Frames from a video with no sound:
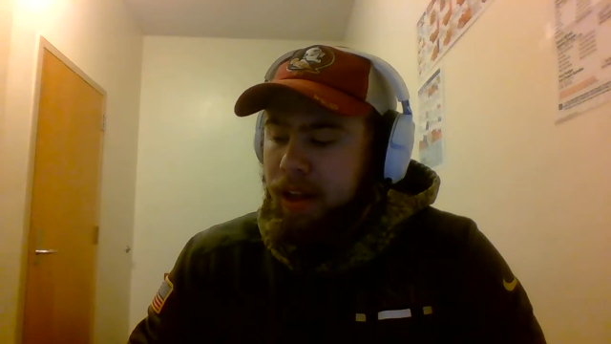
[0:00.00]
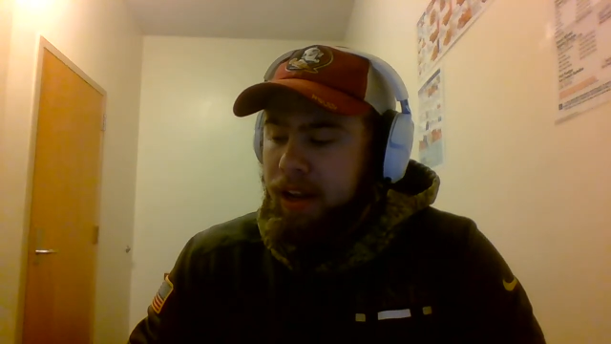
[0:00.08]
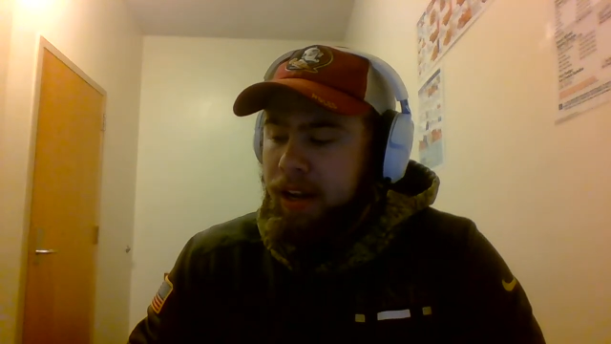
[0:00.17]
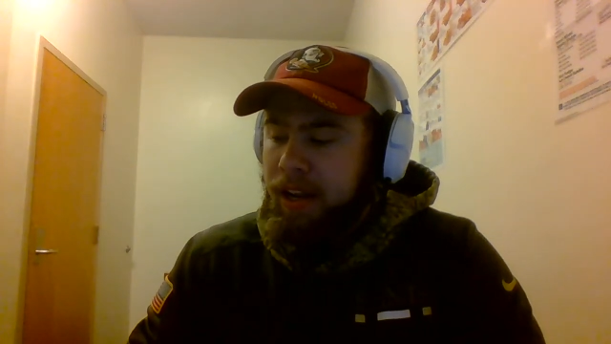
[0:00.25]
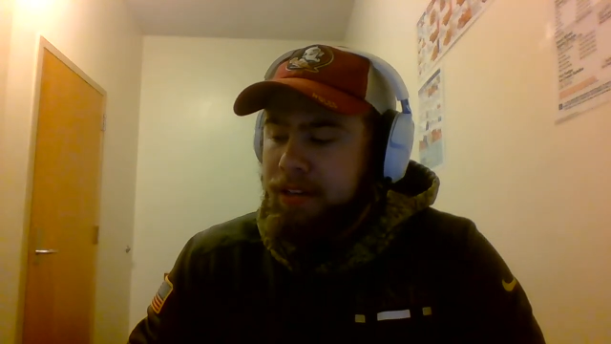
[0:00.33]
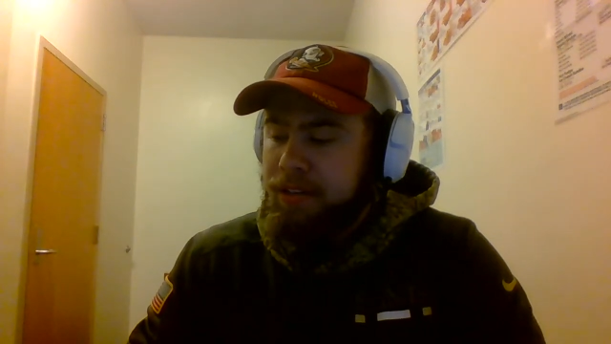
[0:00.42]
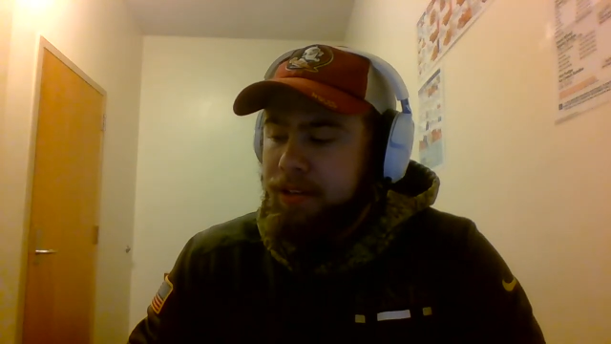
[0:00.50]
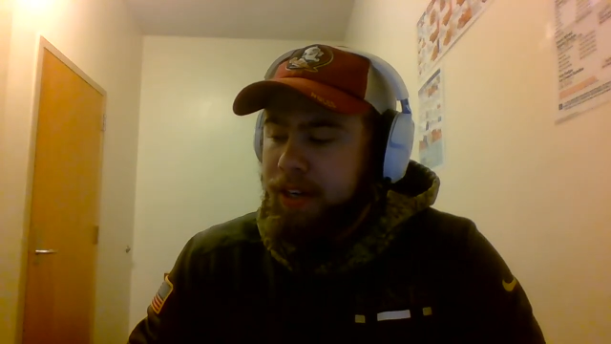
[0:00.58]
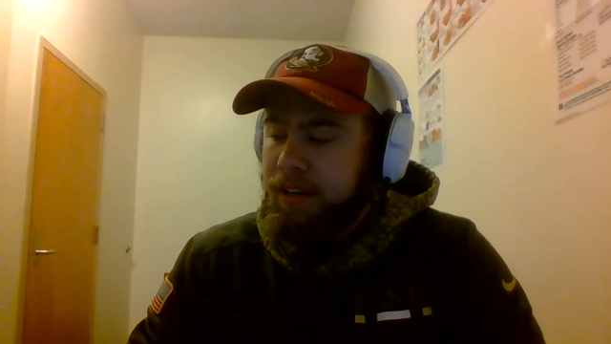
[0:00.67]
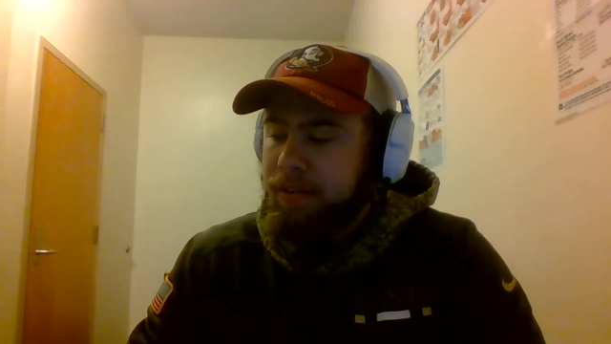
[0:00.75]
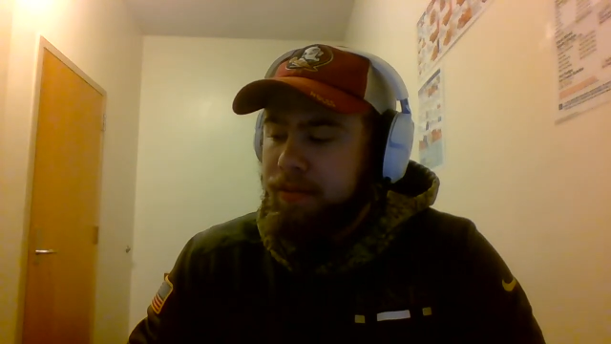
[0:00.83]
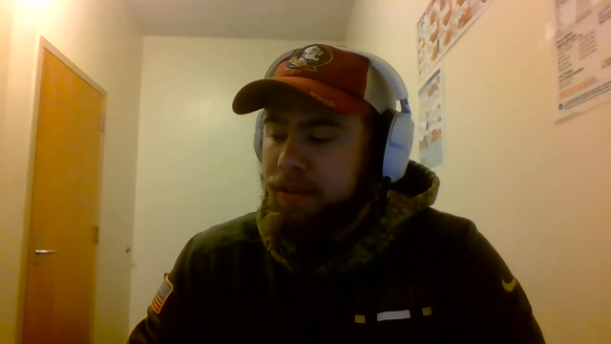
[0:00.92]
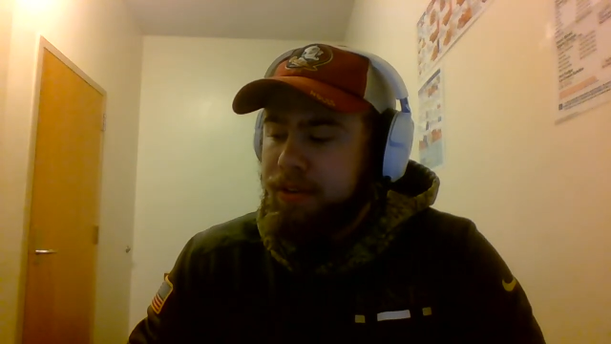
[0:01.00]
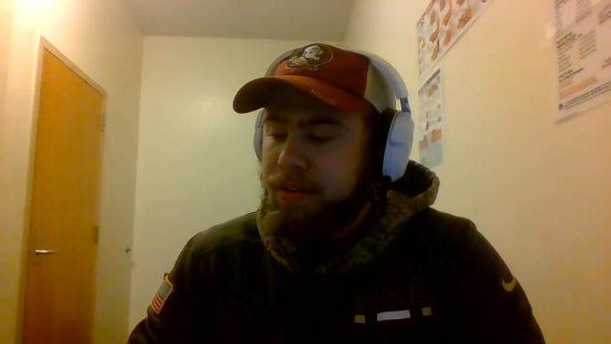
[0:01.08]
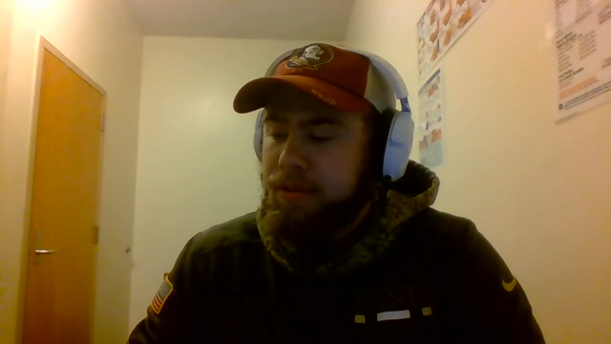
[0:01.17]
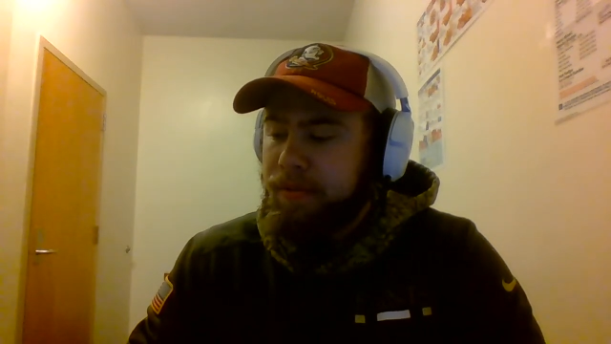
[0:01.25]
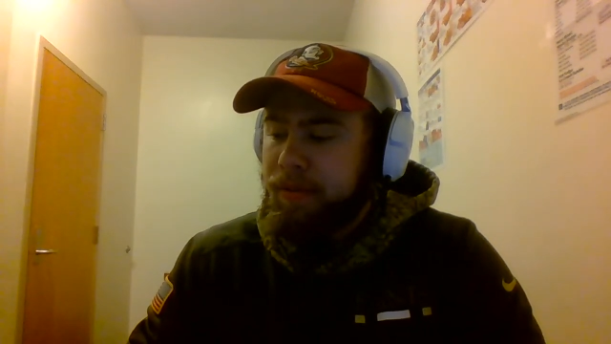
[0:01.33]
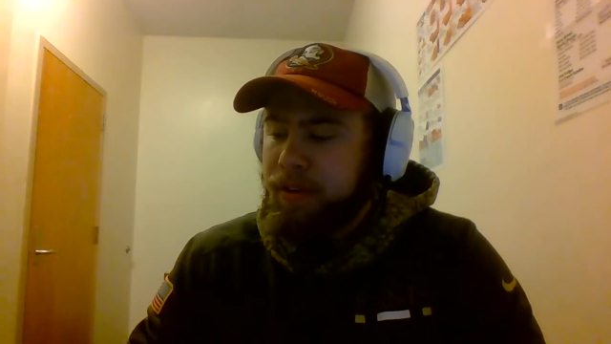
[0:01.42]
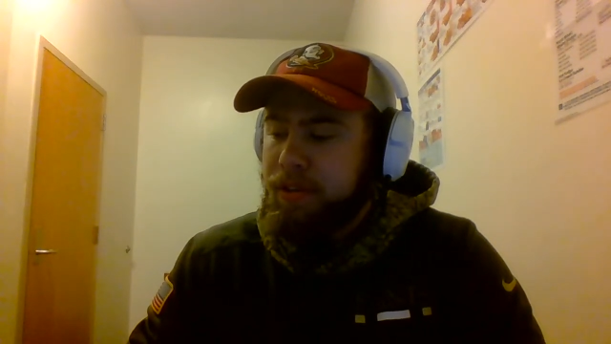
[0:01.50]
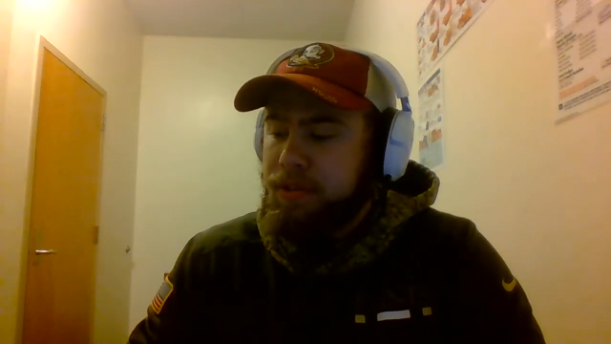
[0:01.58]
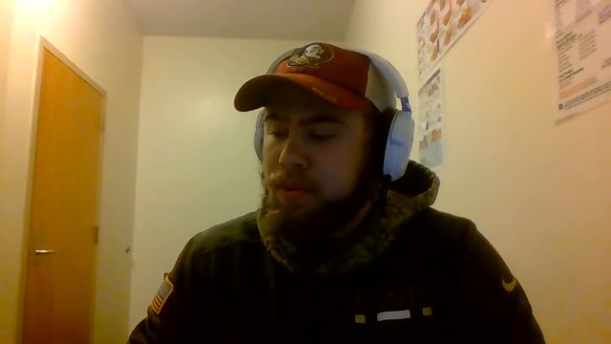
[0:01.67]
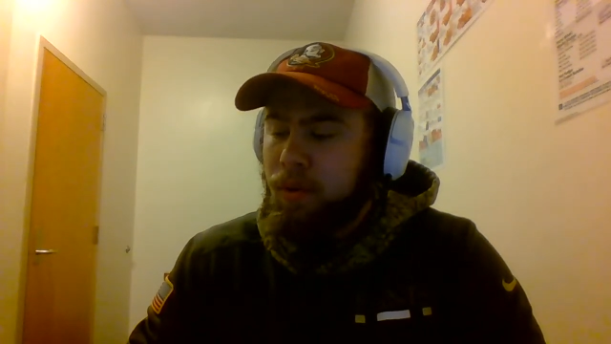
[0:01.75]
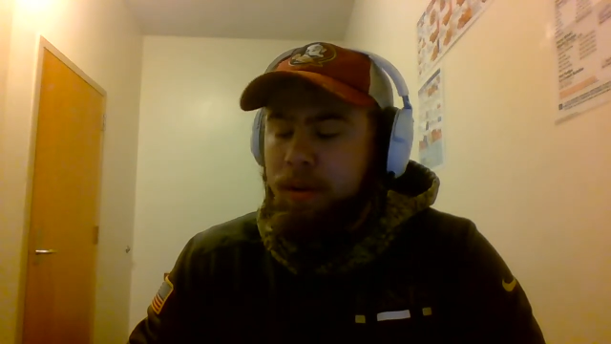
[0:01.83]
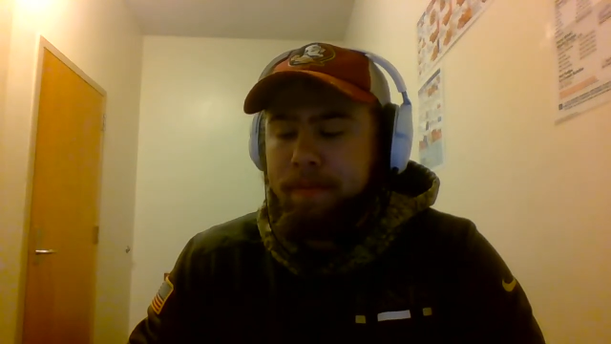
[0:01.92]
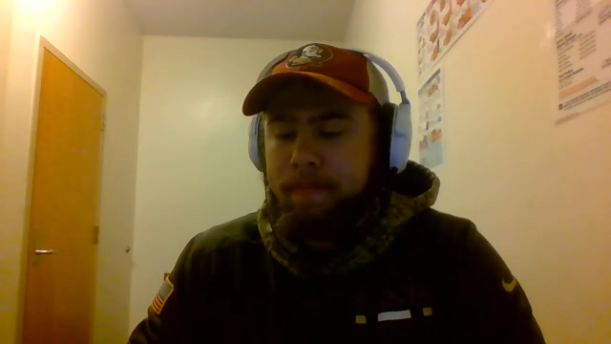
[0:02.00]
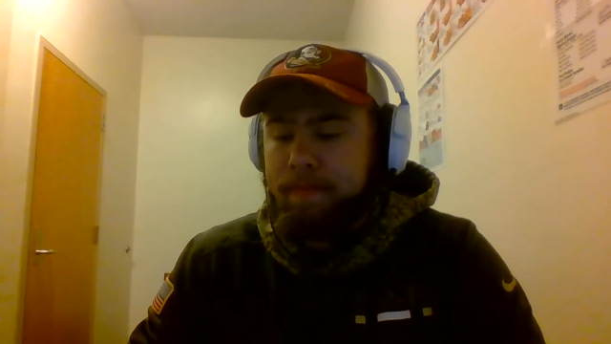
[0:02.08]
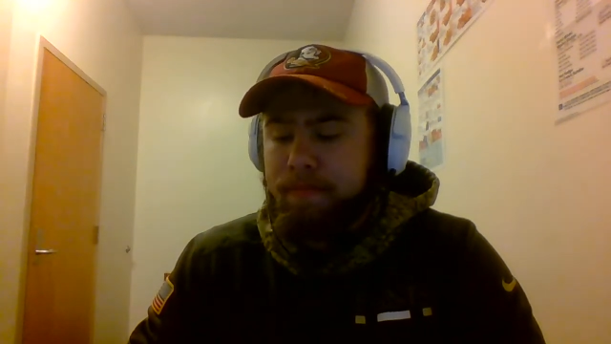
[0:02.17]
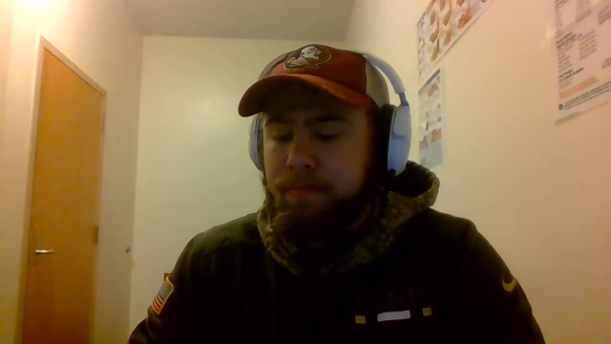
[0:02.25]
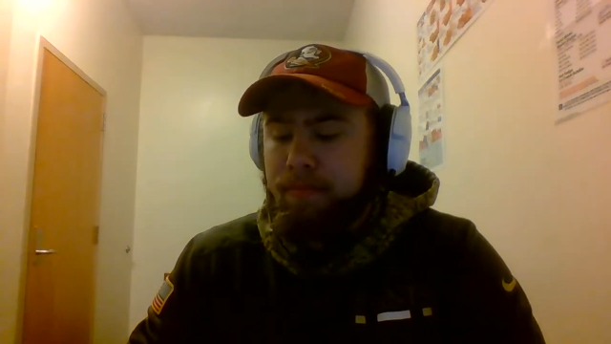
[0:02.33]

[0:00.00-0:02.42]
in history for for the school.